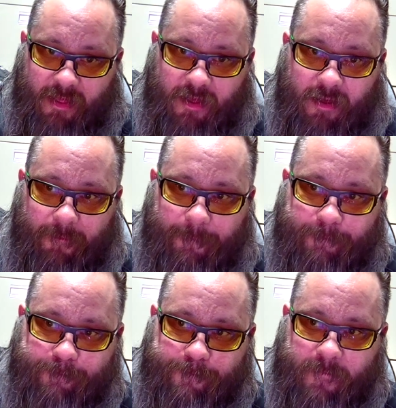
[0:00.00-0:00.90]

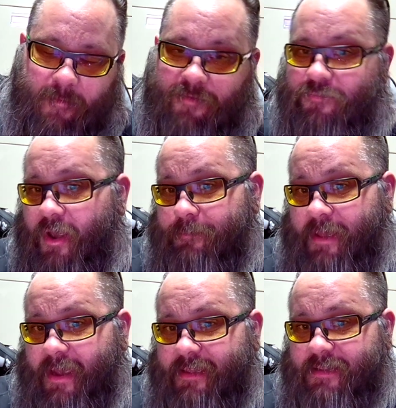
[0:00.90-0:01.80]
My friend
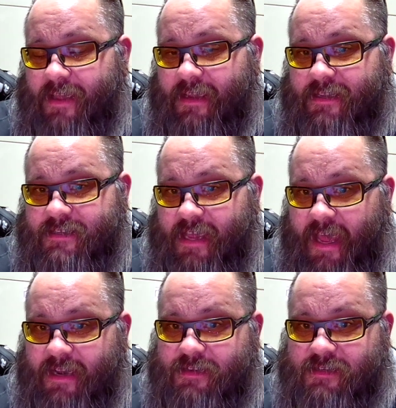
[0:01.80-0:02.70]
back in the 90s
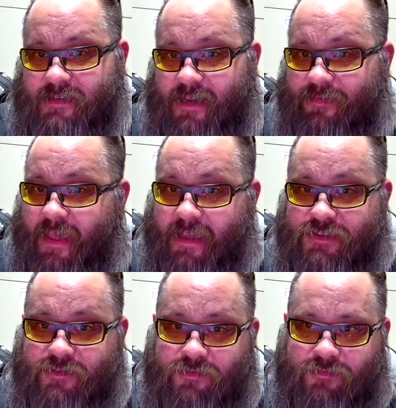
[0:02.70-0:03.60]
had a set of
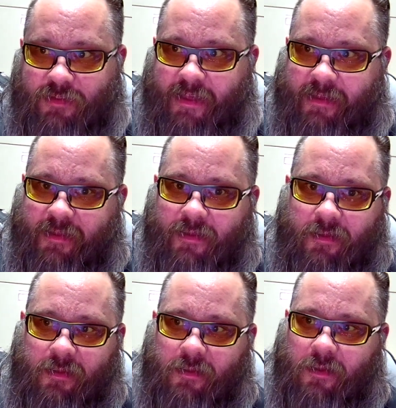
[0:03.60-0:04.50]
K2
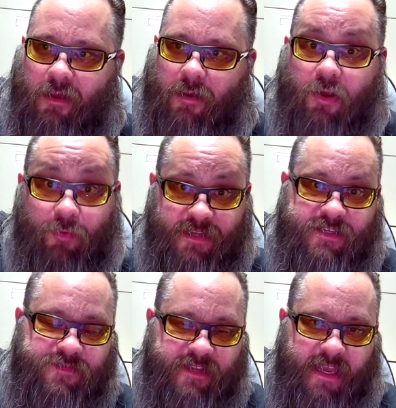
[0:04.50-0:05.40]

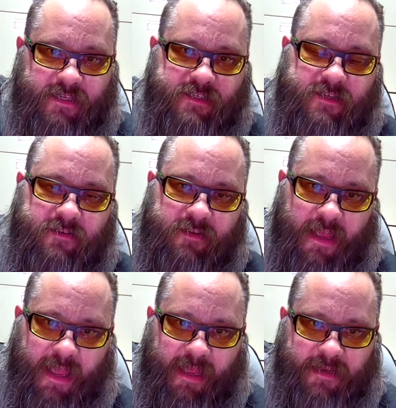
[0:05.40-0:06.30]
aggressive skates,
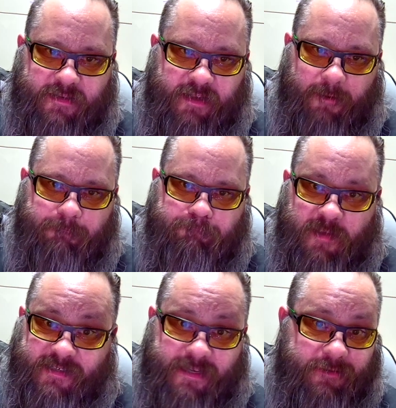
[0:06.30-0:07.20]
and
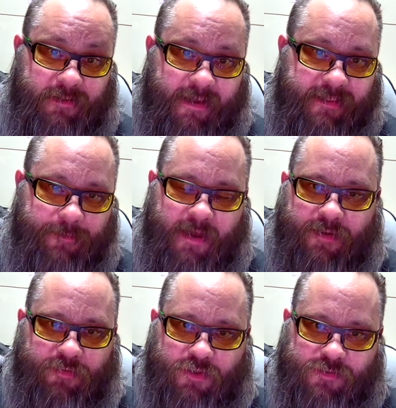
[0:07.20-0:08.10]
he seemed to like them. I
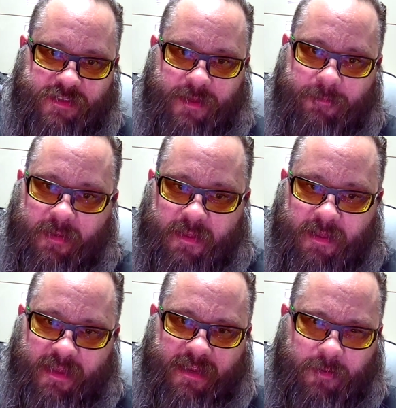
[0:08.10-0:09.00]
never used them.
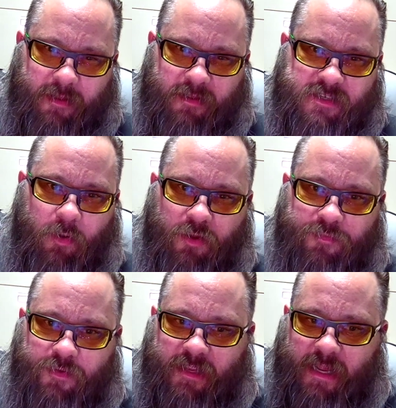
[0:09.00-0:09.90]
He had a smaller
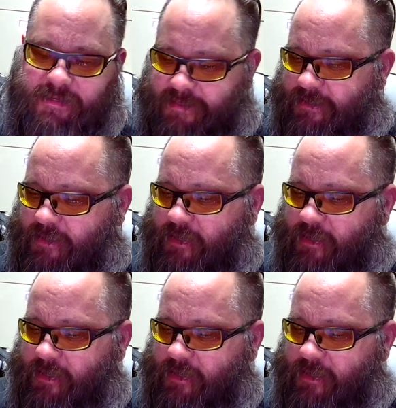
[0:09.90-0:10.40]
foot than I did,